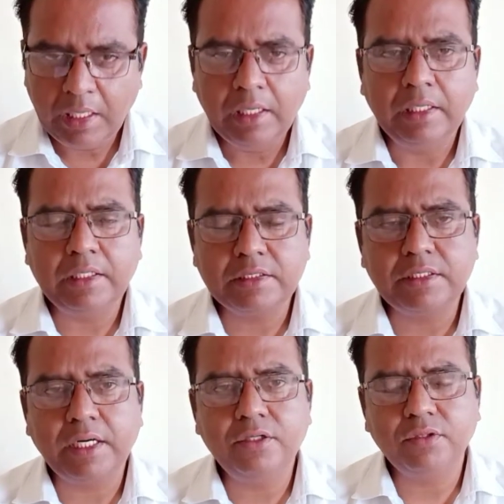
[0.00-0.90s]
Let us
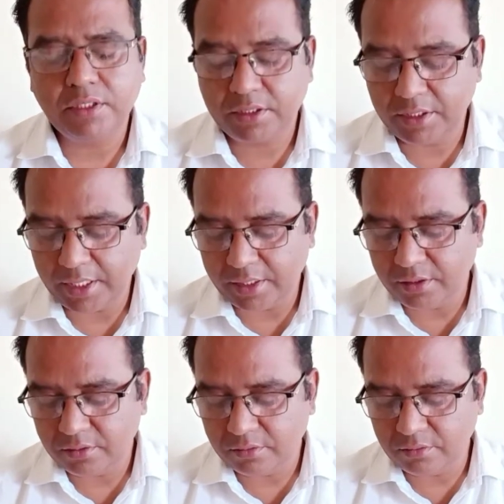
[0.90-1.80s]
try to
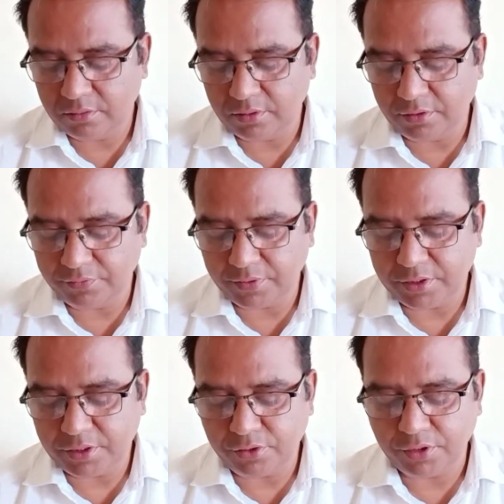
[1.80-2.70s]
understand
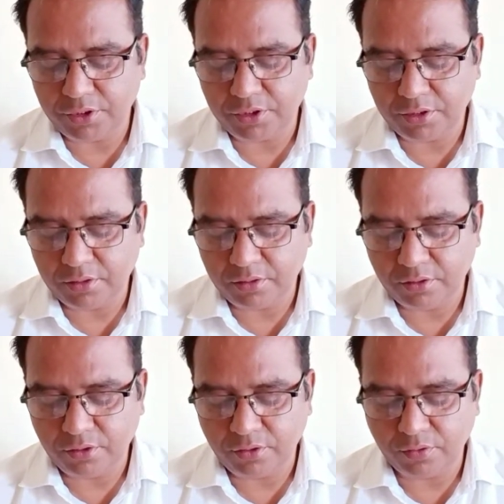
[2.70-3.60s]
different situations
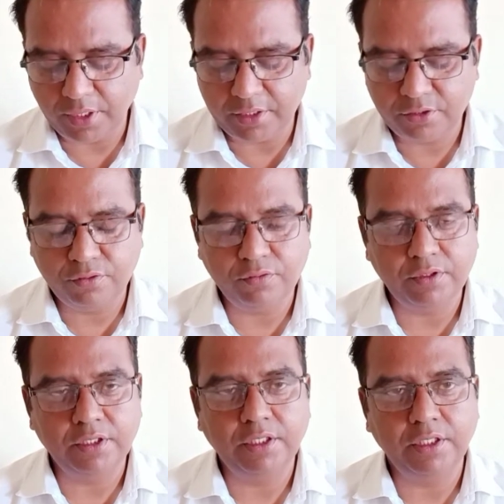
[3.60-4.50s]
so as to
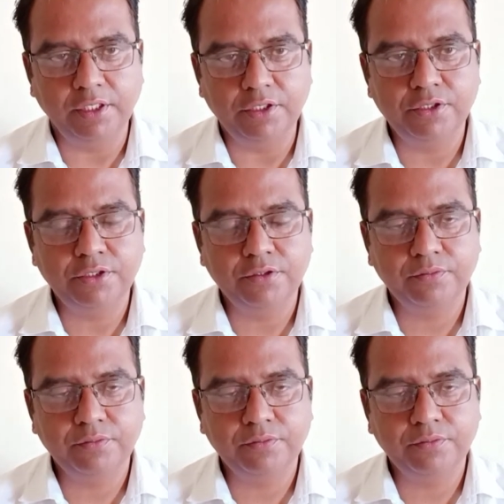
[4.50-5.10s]
learn English.